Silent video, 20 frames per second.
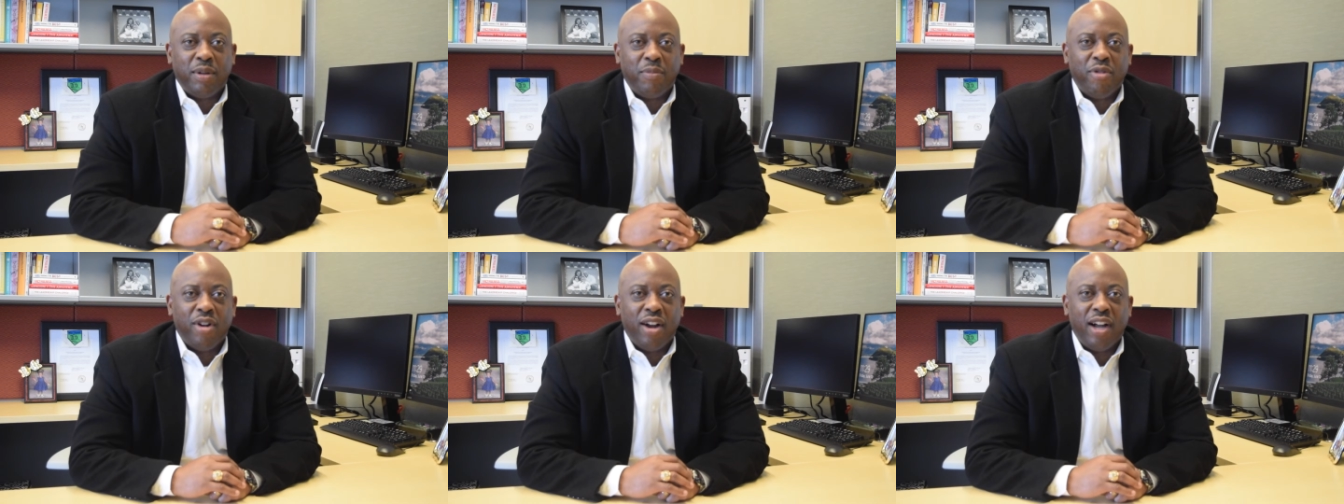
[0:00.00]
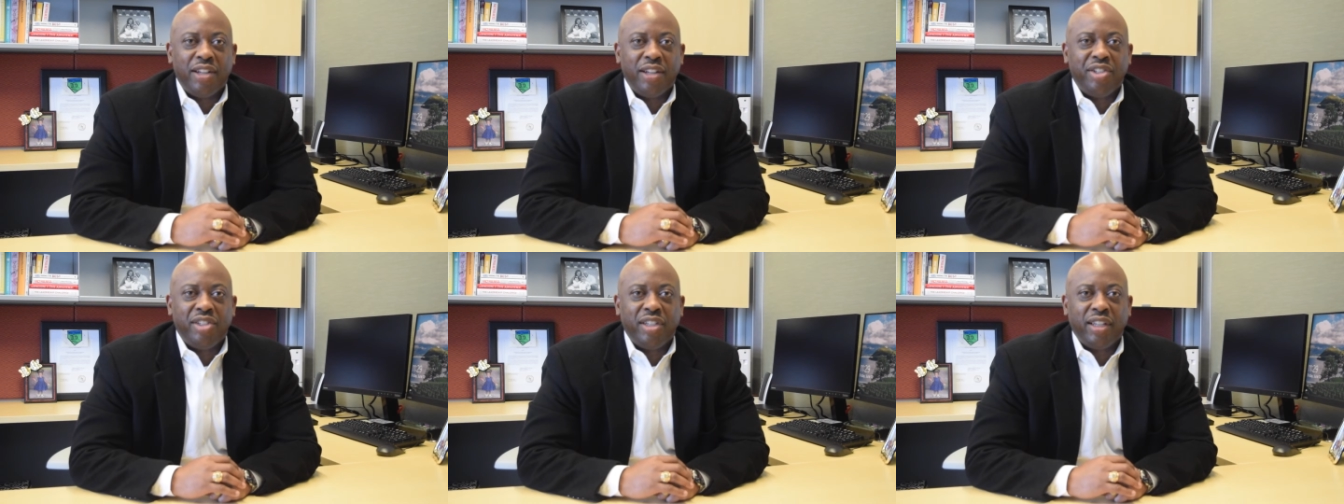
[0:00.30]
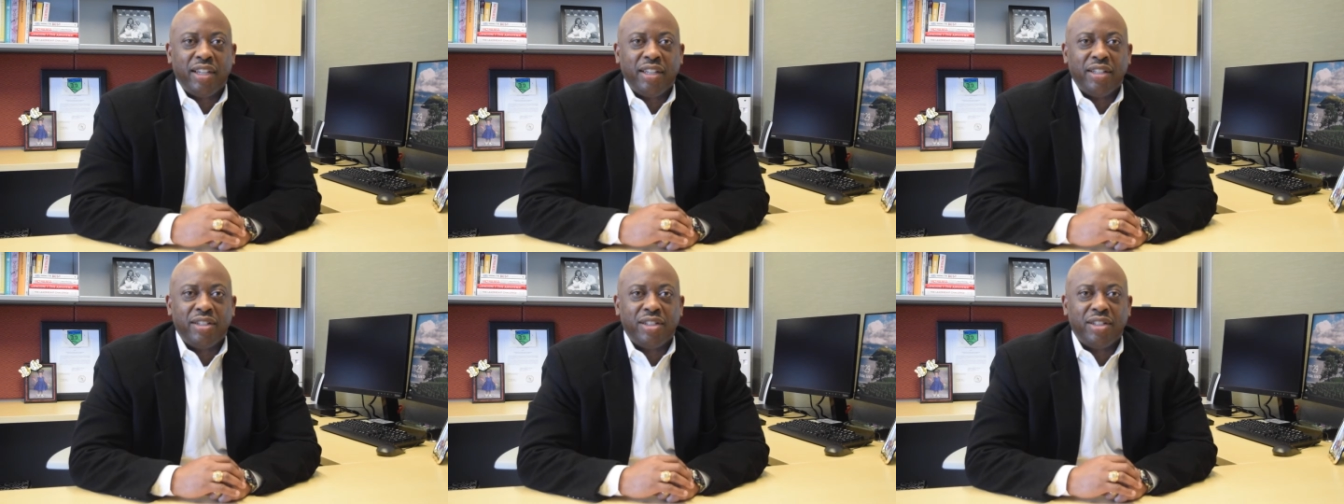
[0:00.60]
Rod
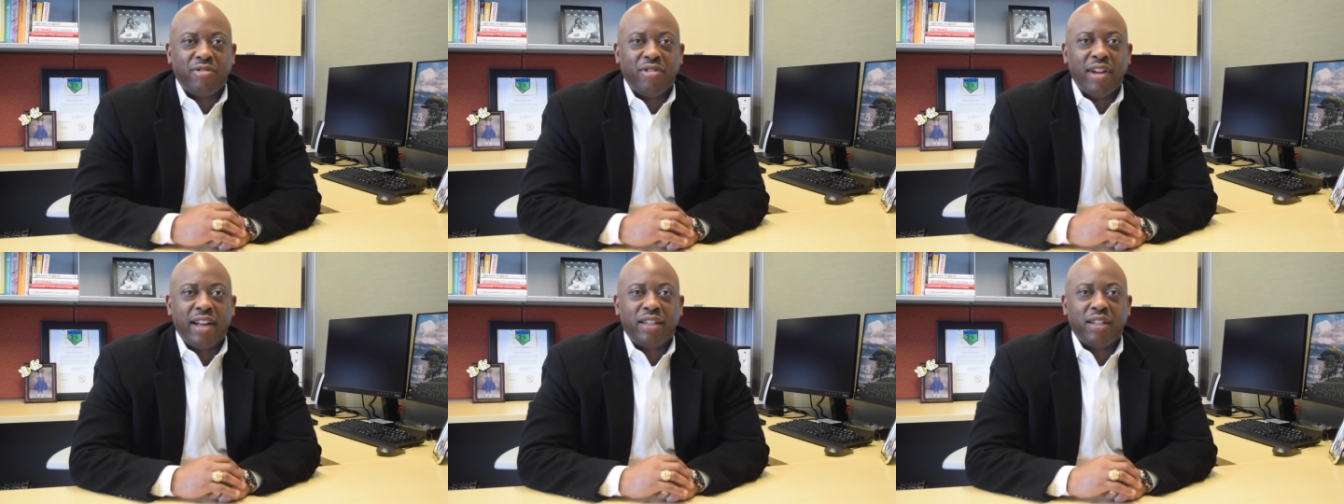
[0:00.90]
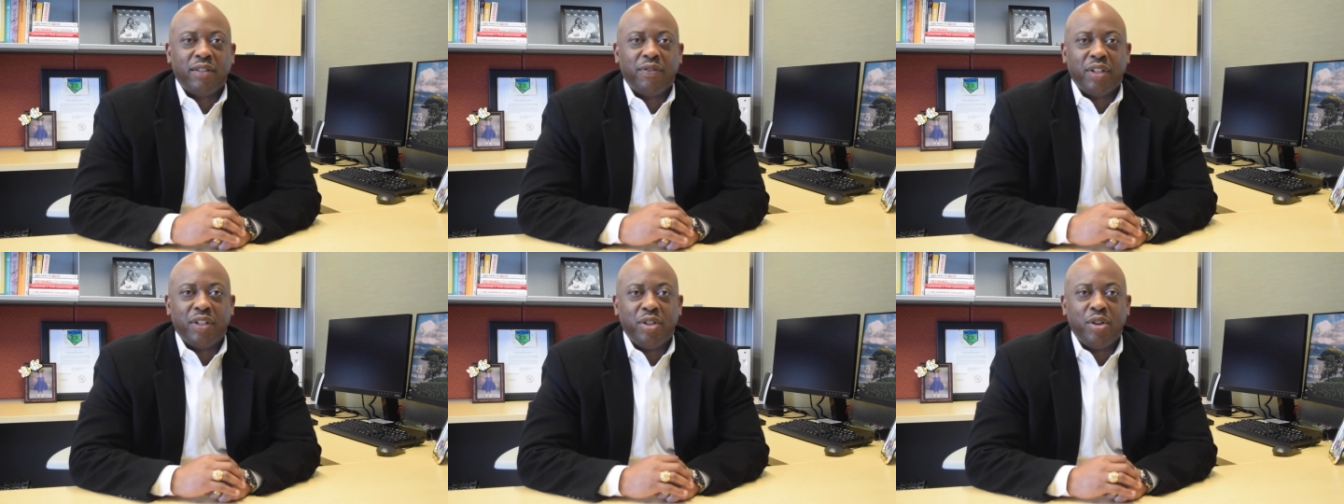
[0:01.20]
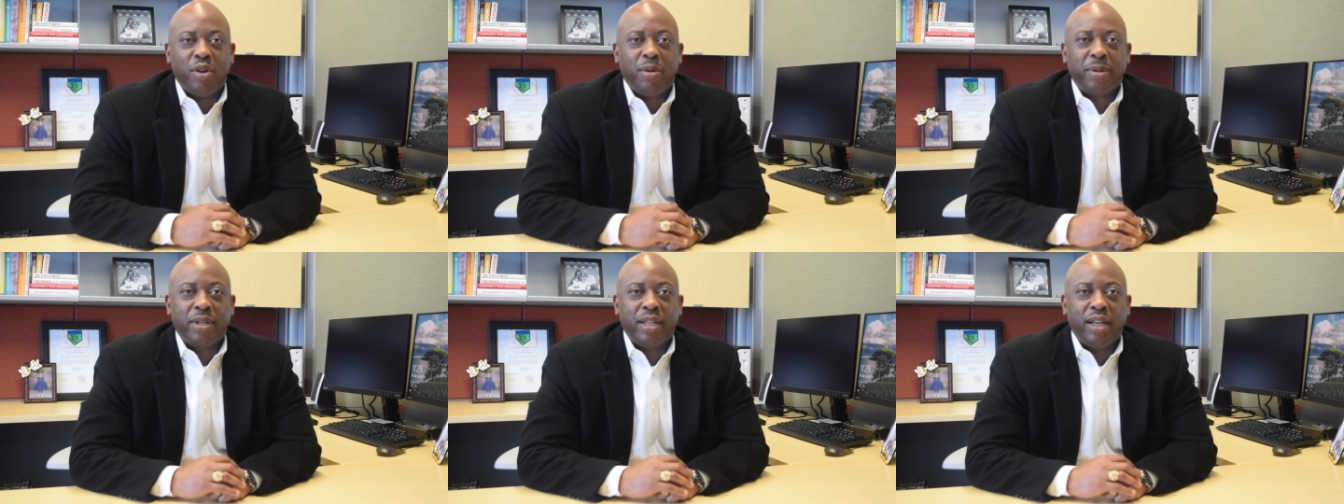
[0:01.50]
Jenkins, Director of the
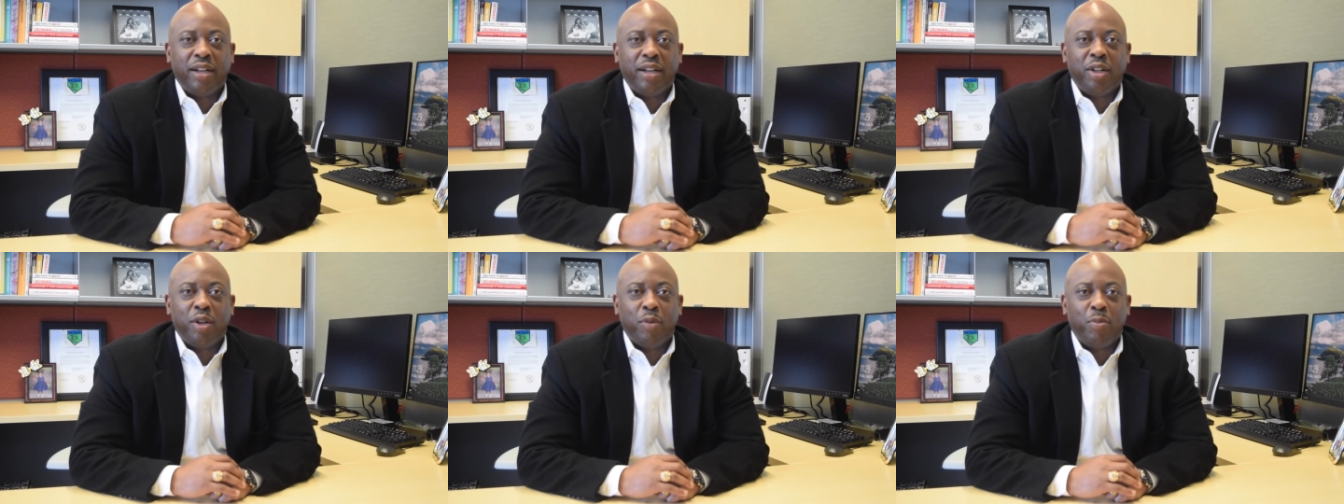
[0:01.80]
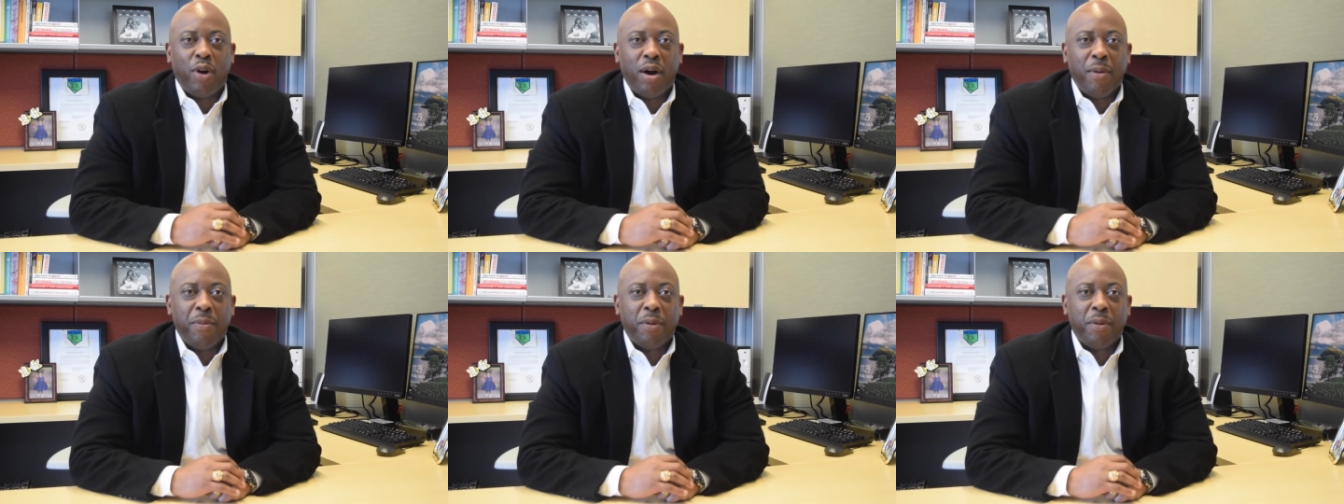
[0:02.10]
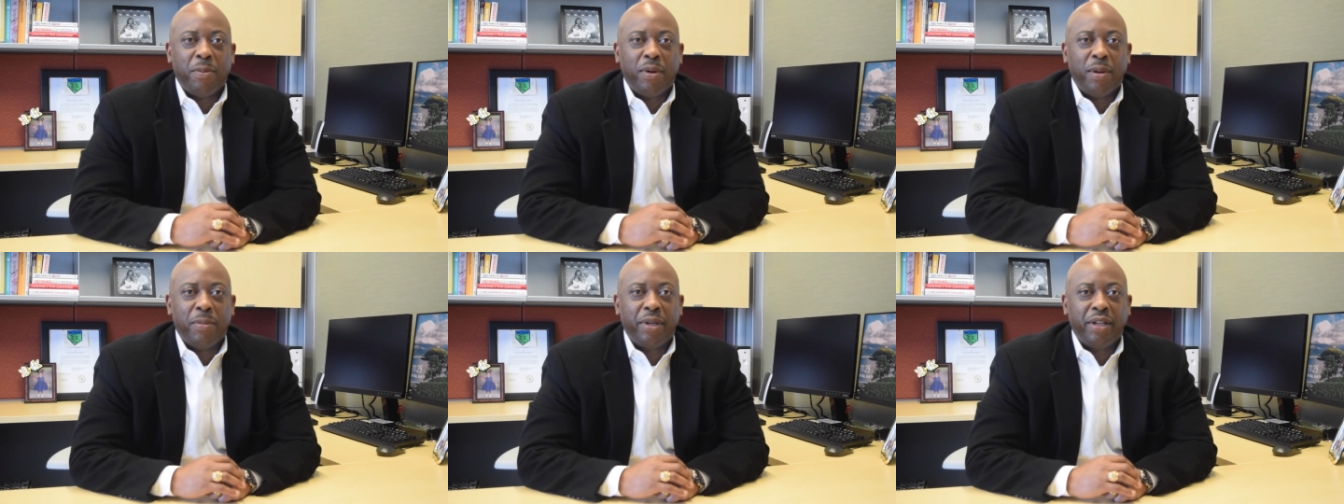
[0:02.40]
Durham County Department of
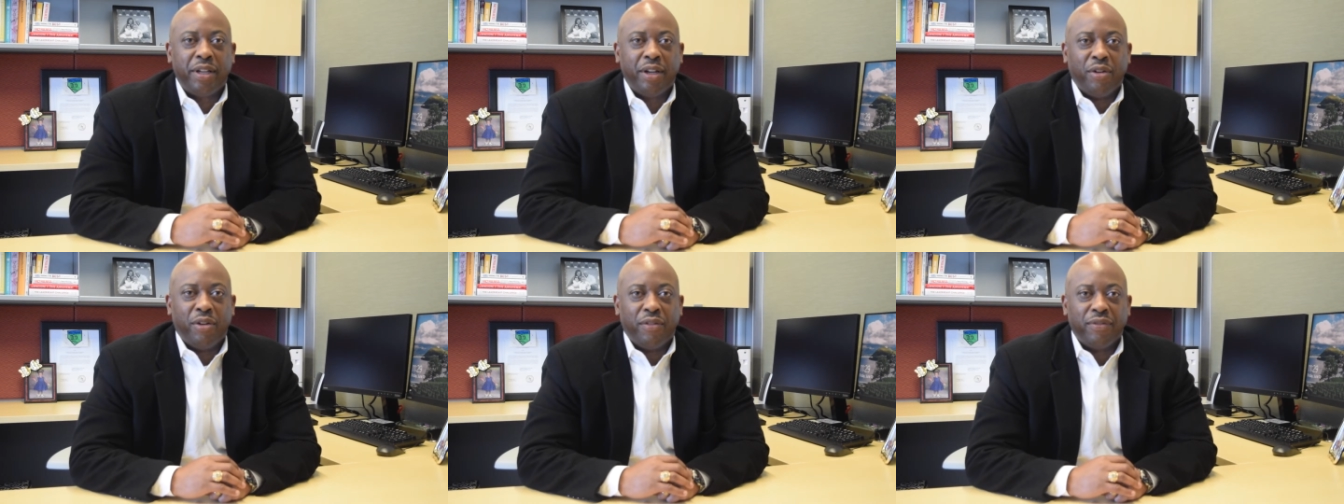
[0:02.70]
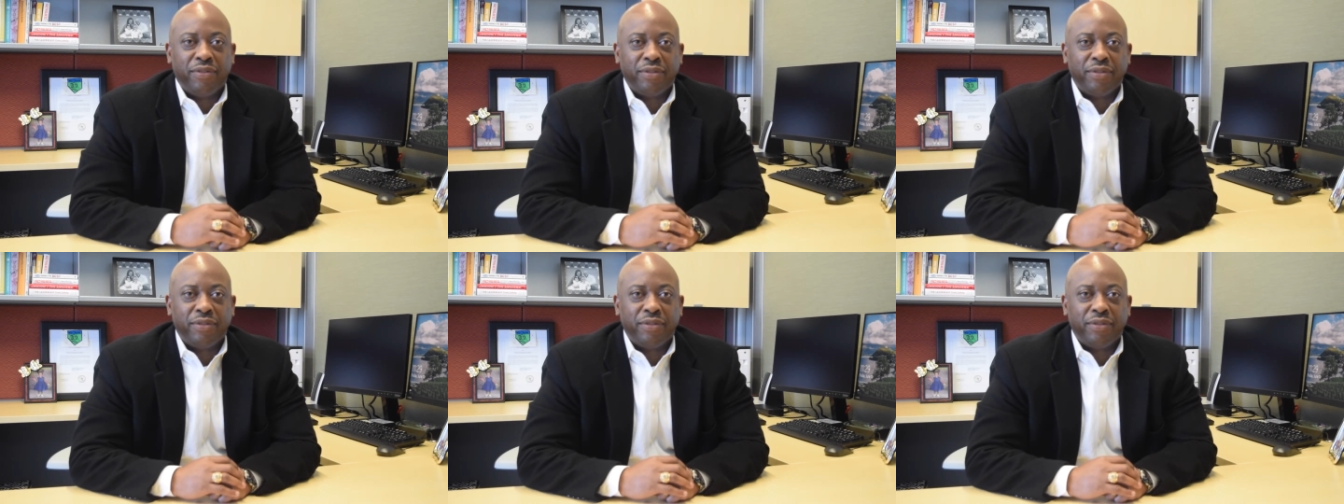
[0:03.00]
Public Health.